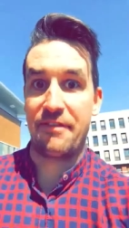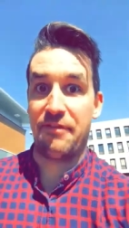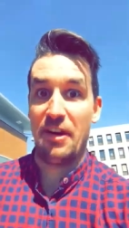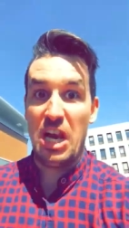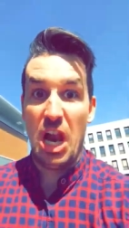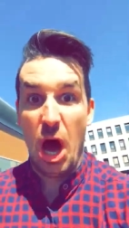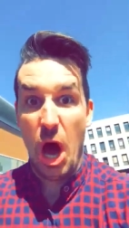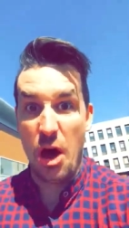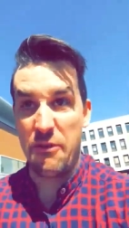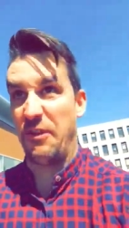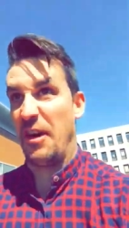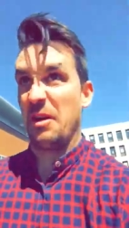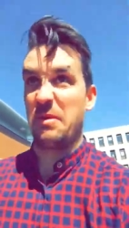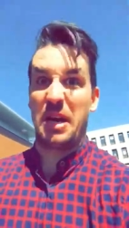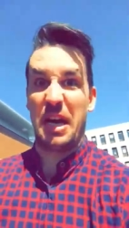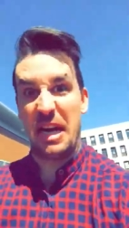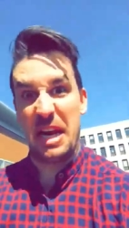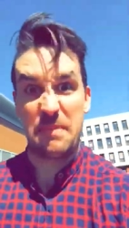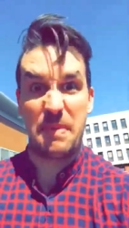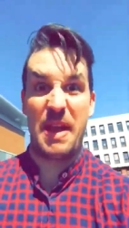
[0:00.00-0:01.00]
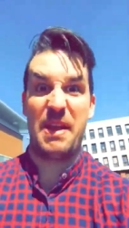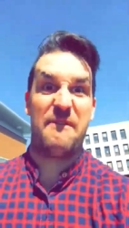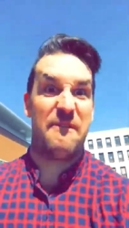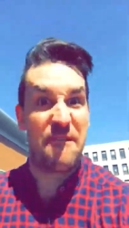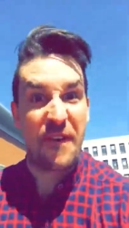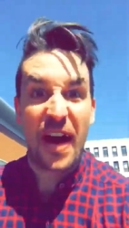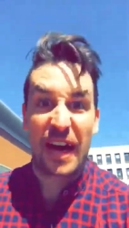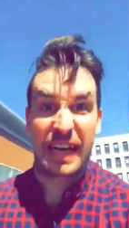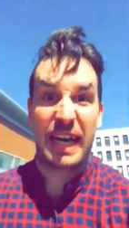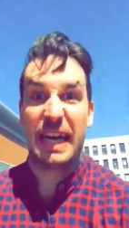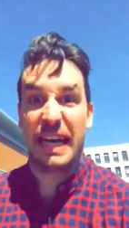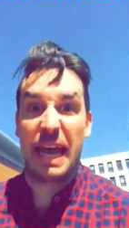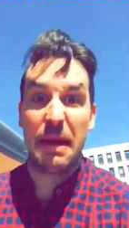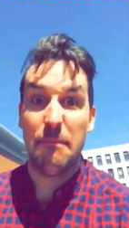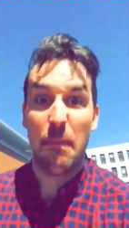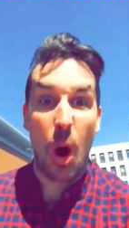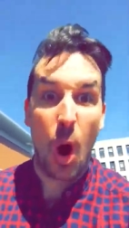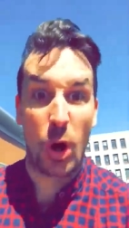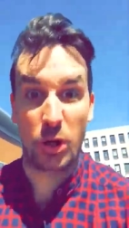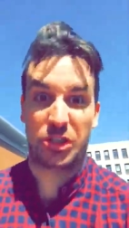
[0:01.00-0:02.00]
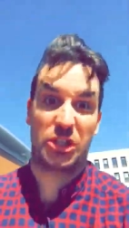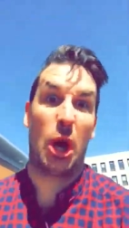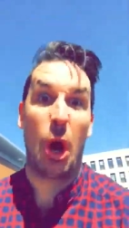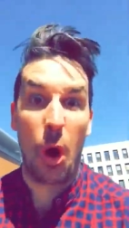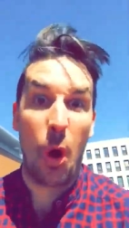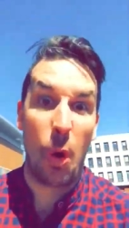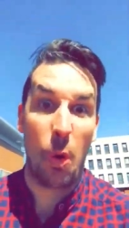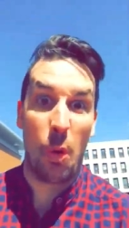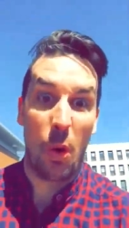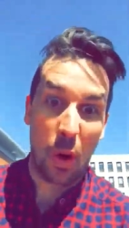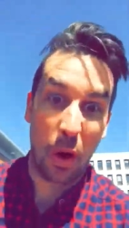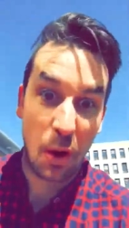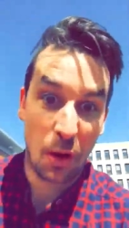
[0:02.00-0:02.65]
for life, I'm gonna be fucking immortal!